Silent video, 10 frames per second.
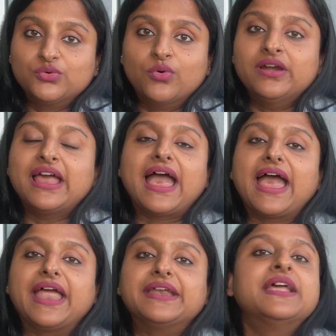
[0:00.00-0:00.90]
tour
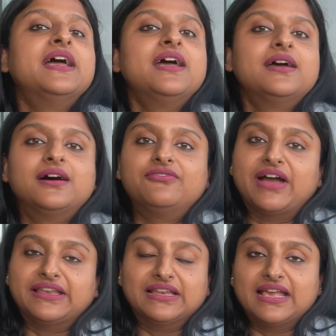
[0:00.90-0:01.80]
and
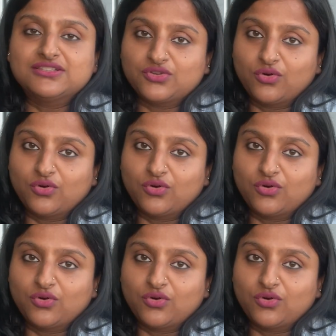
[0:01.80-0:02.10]
finalize your